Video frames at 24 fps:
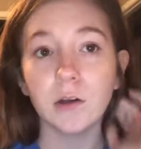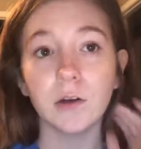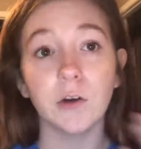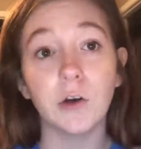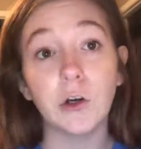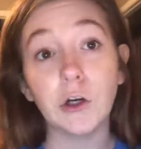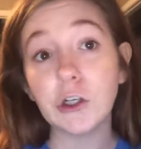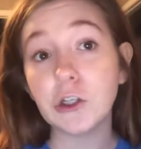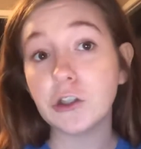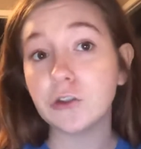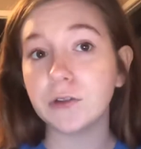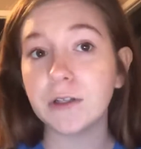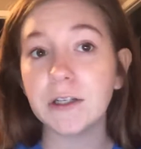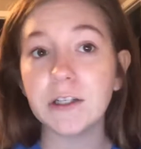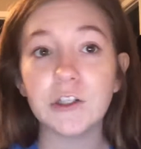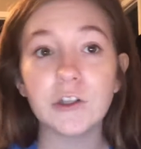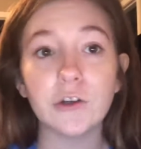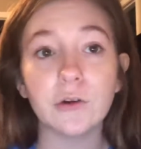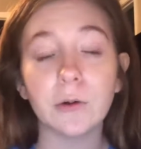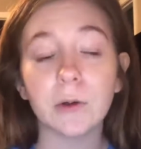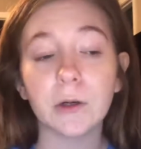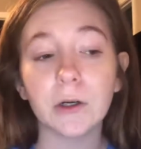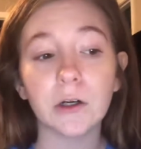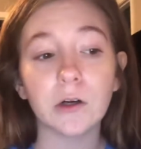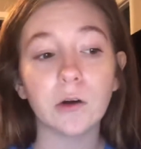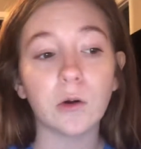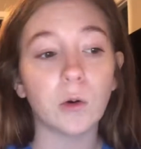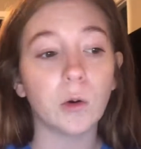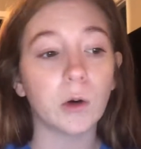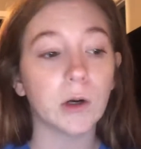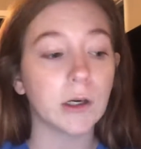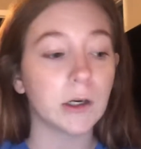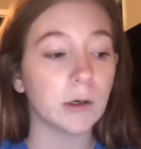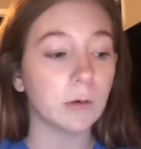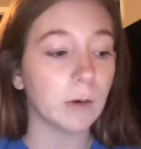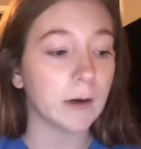nursery tour
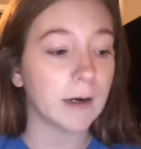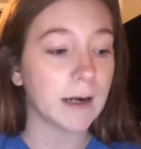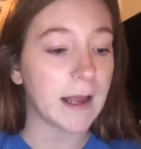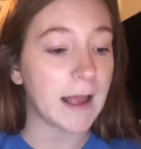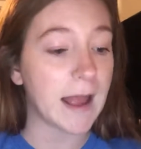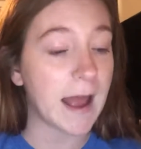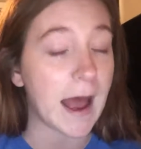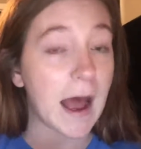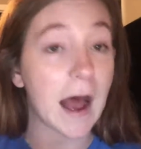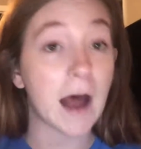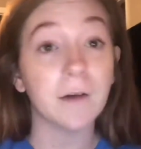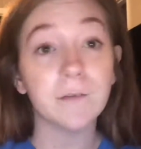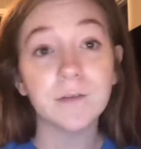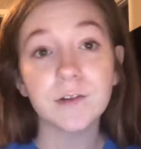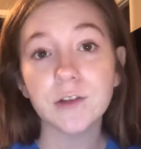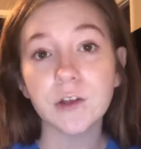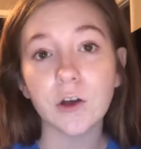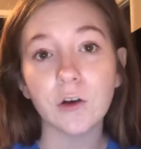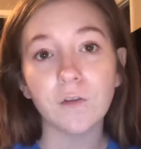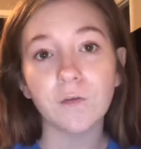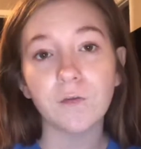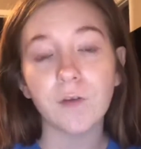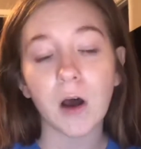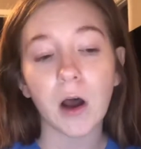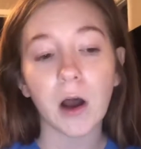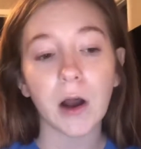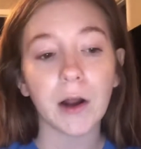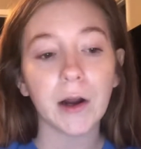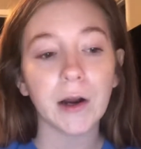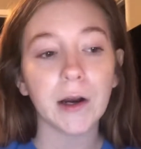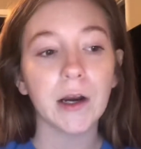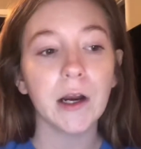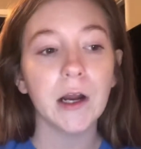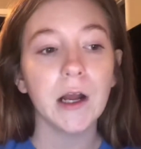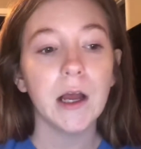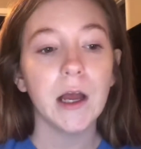or what I have so
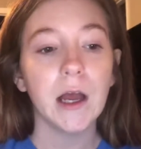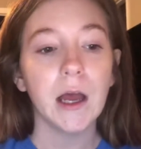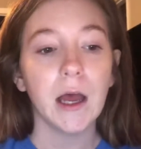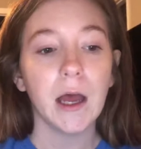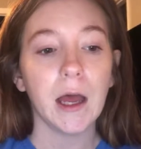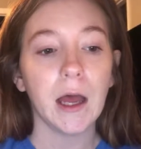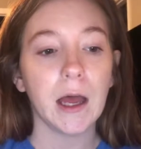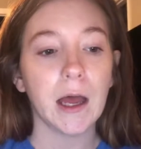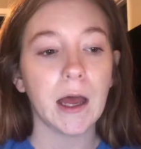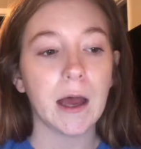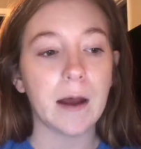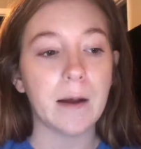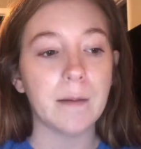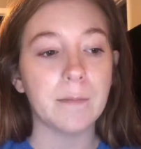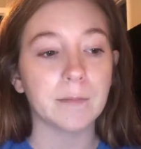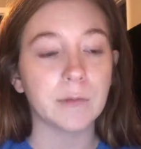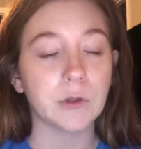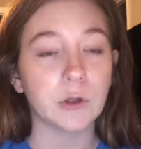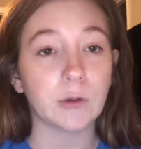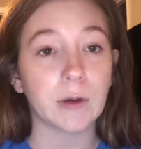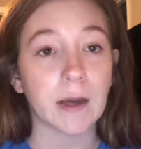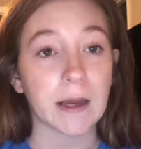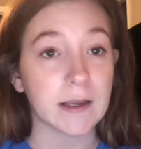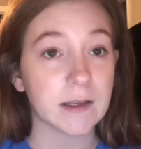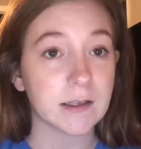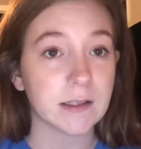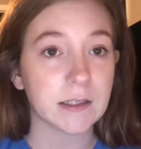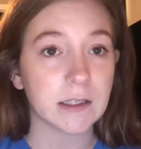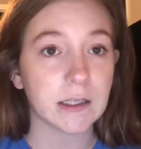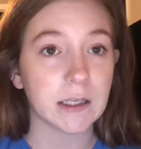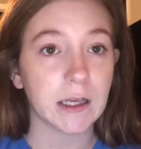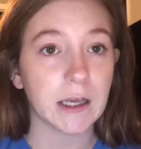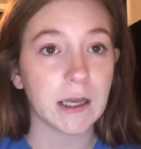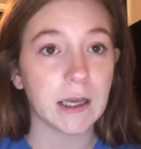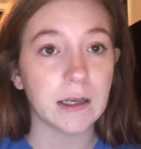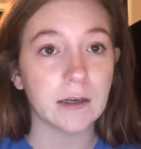far, you guys
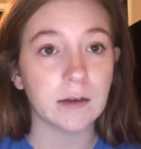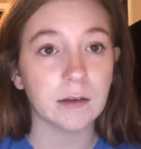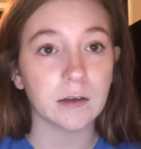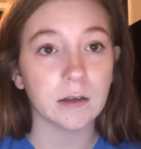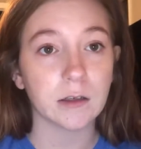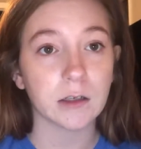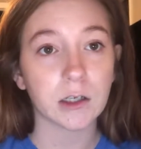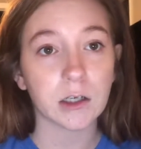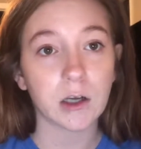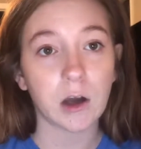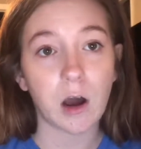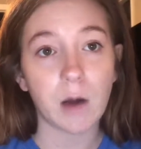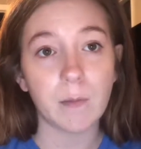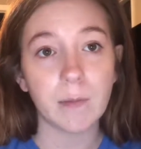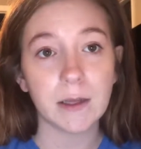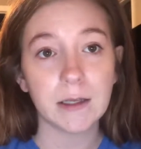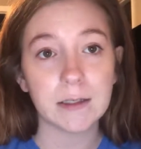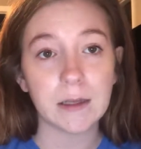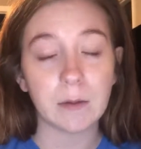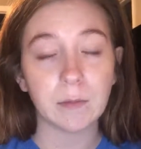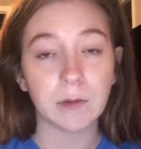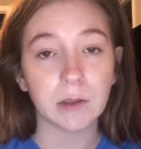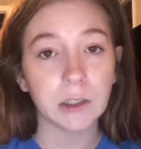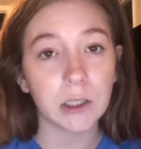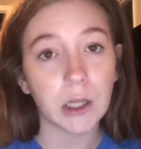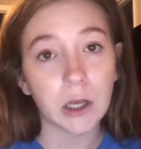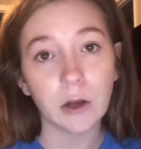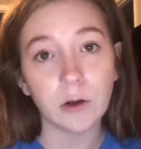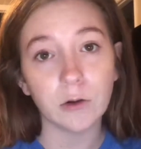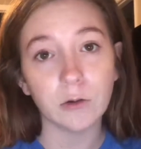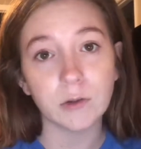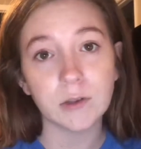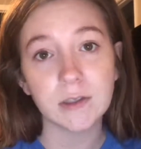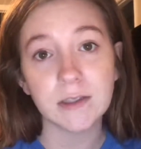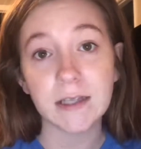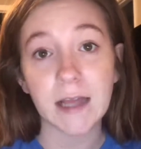can comment down
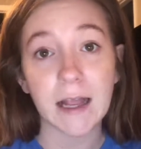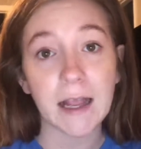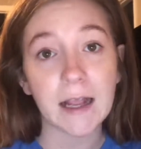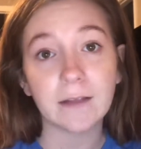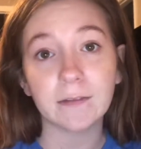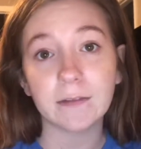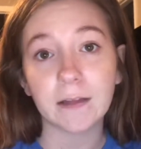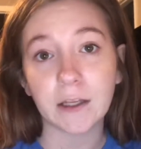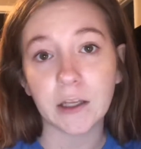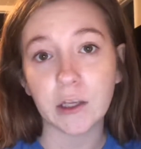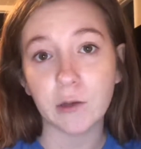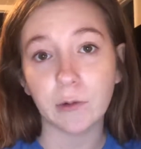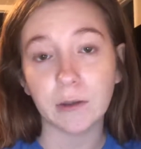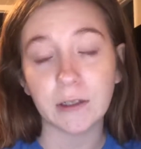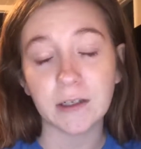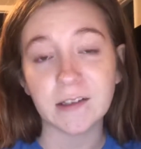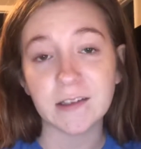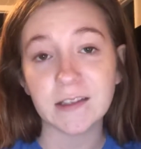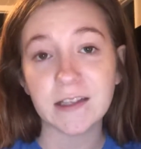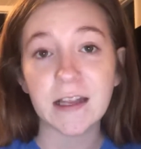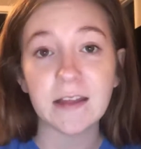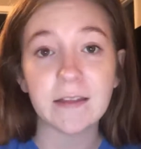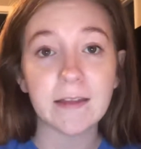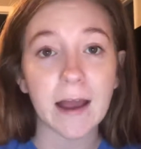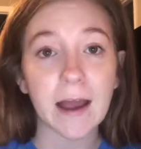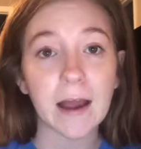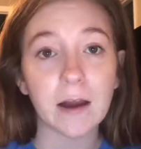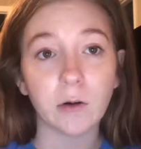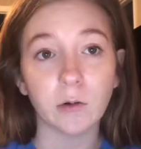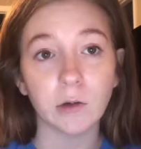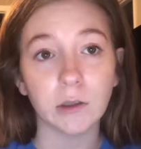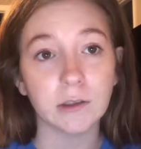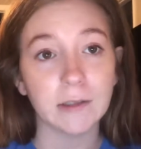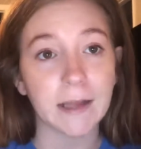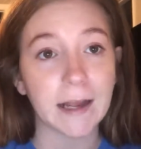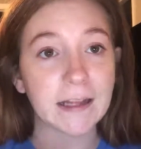below saying that you want to see that
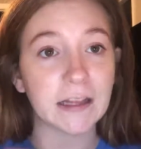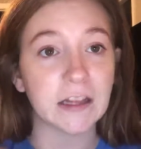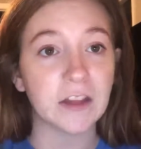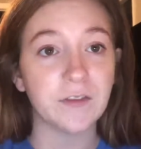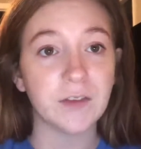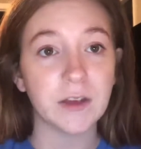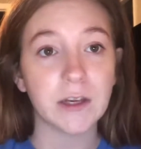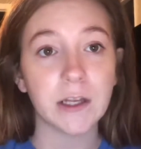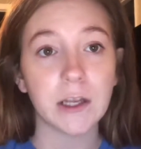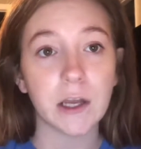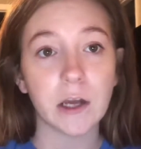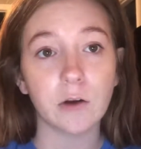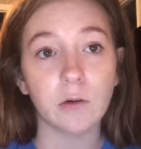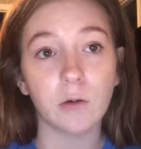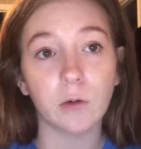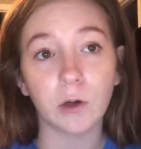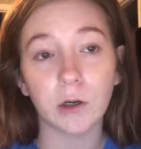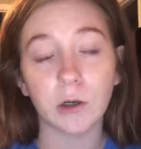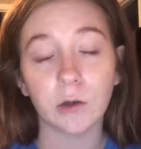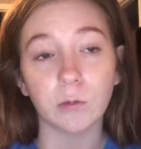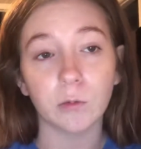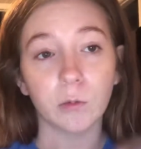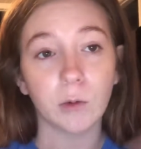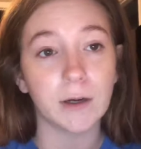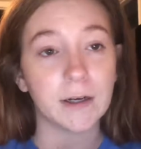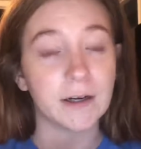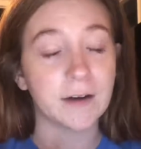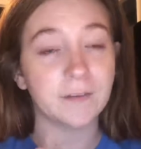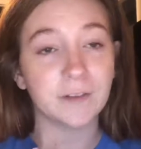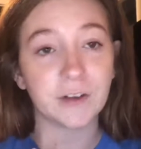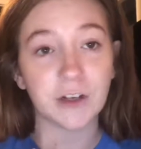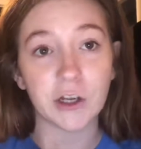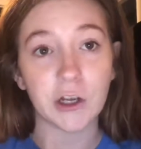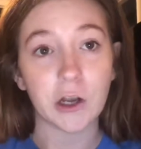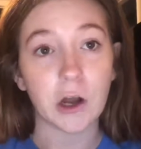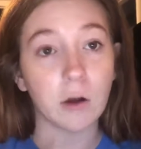or like the video or
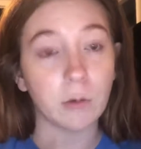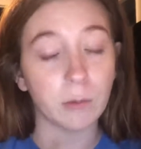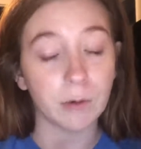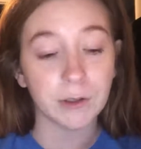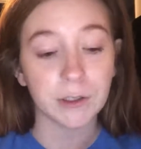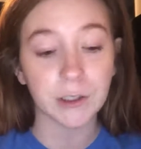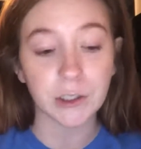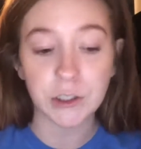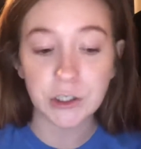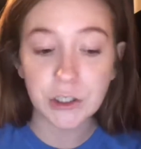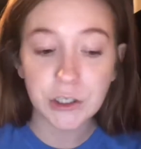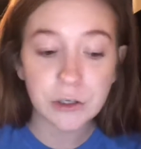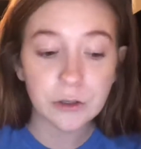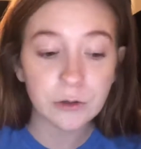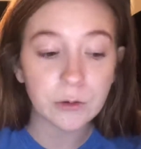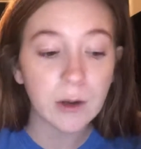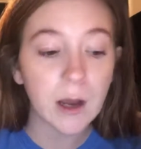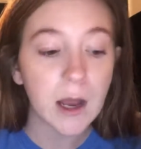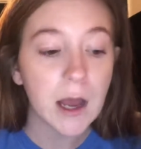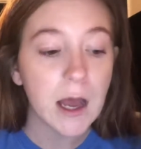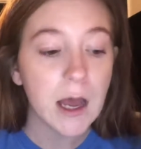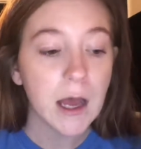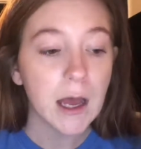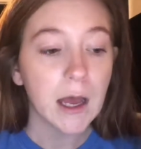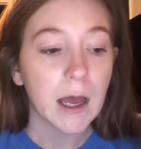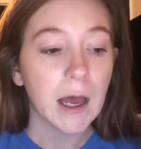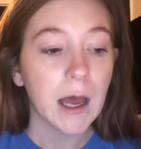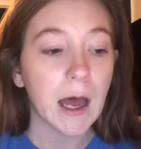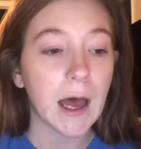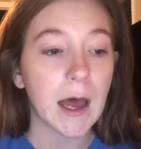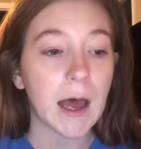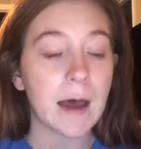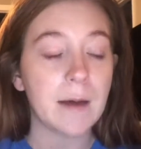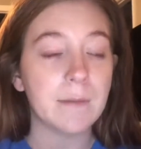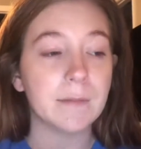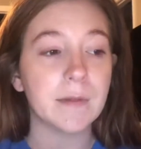whatever y'all want to do.
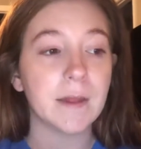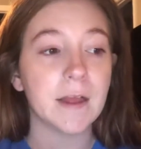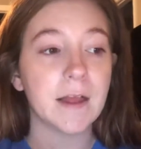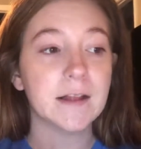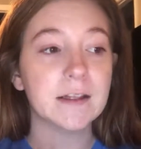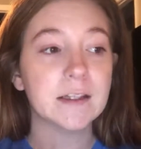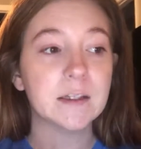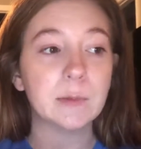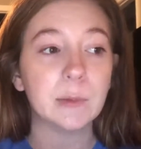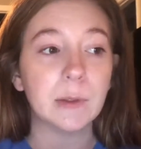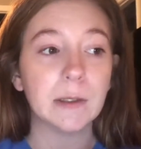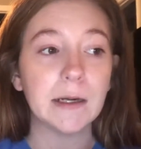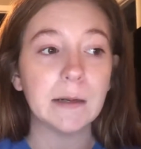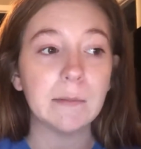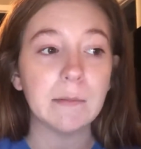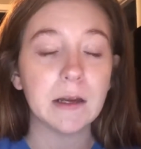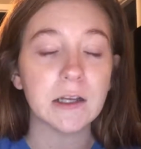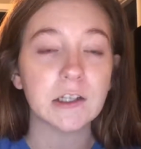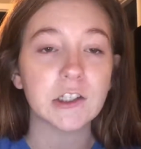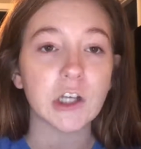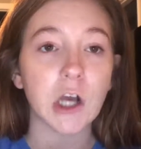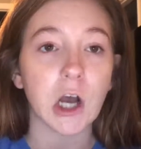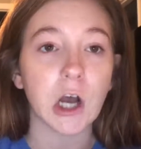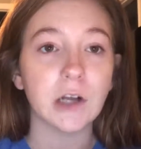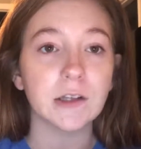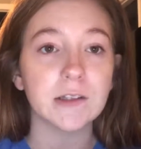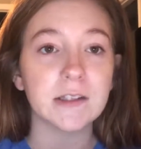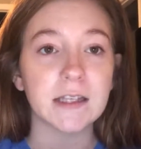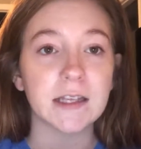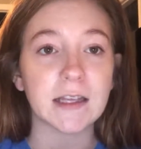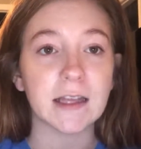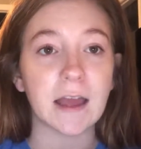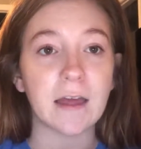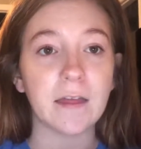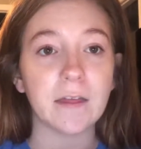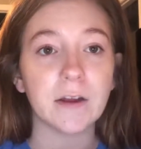It's pretty much all
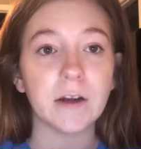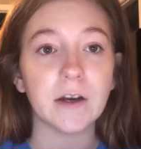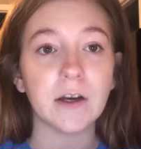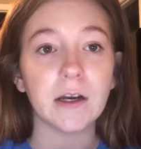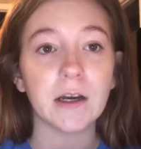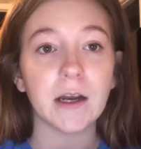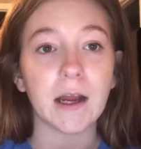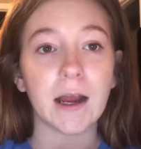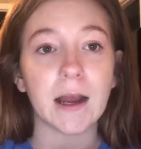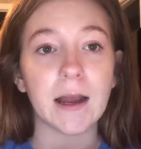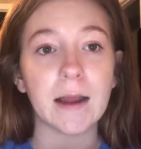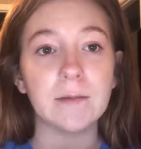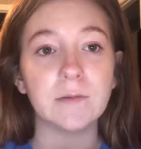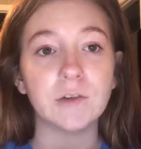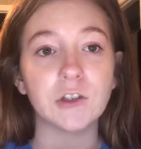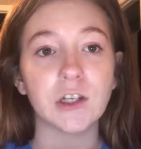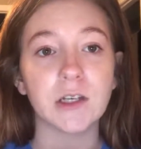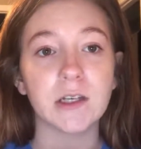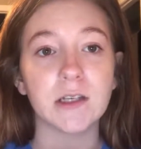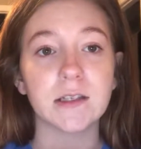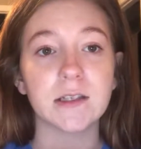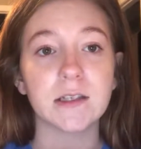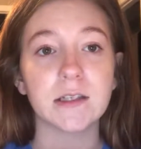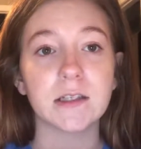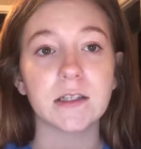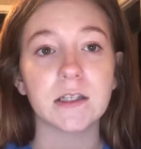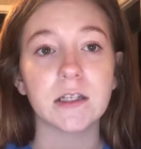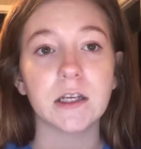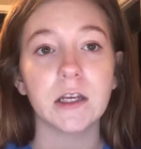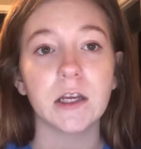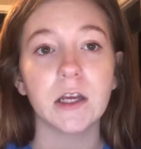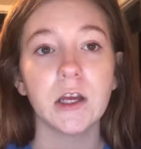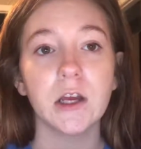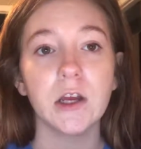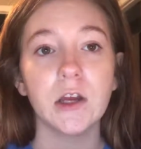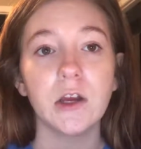together. I'm just
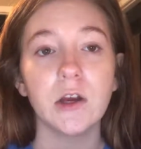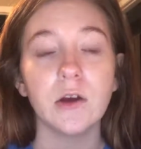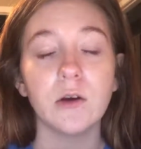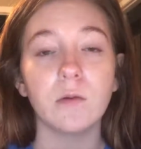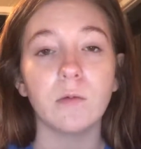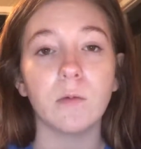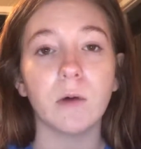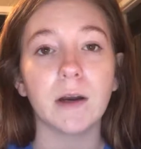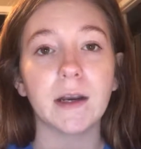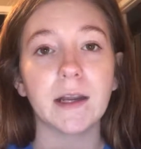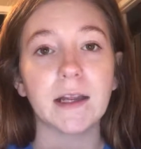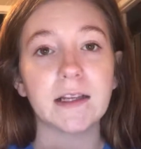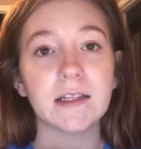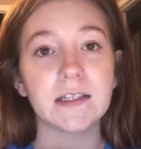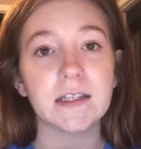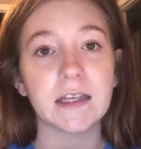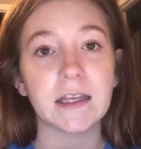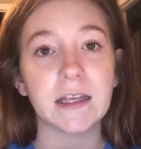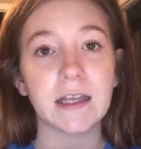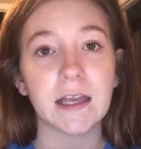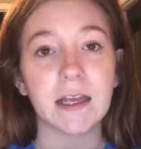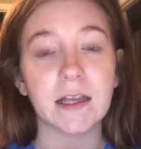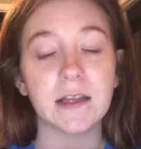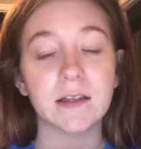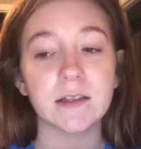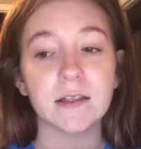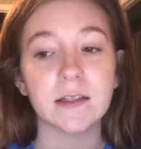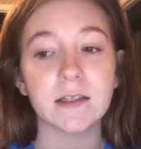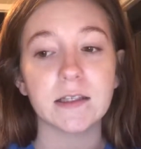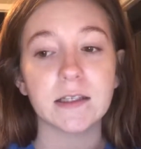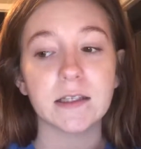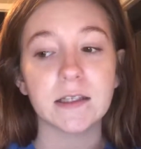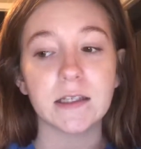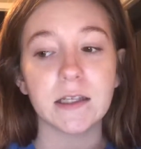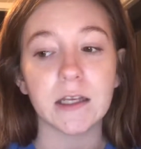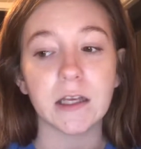wanting to get
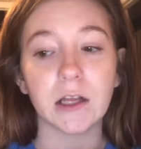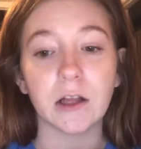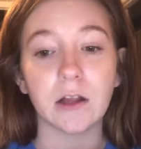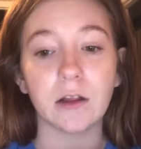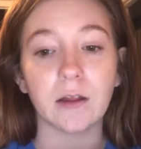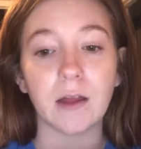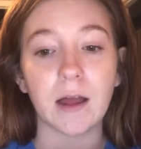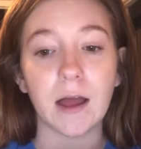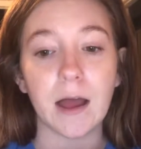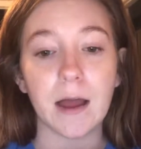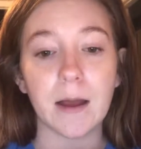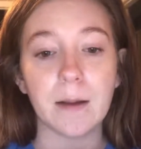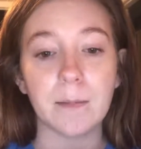still